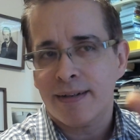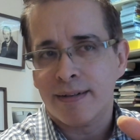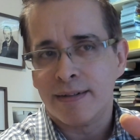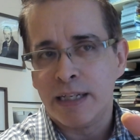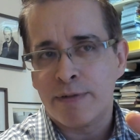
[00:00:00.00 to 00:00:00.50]

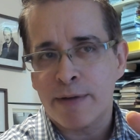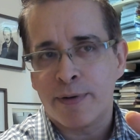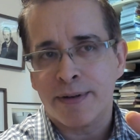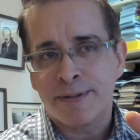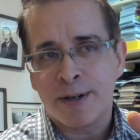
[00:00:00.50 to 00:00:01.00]
Live life
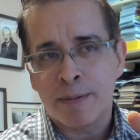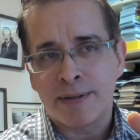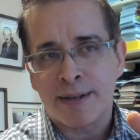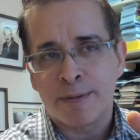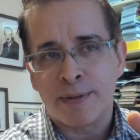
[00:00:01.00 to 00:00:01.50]
on your terms,
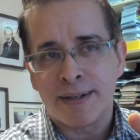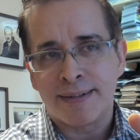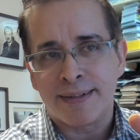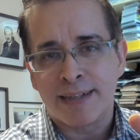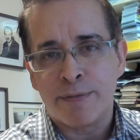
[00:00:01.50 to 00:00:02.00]
not someone
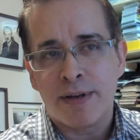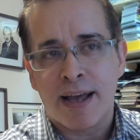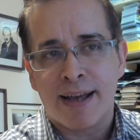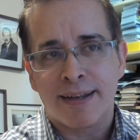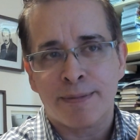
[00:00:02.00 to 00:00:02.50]
else's. Love you
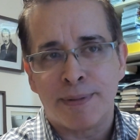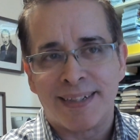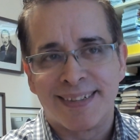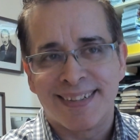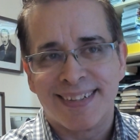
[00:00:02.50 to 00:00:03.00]
guys.
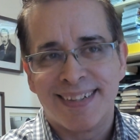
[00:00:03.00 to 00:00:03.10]
Peace.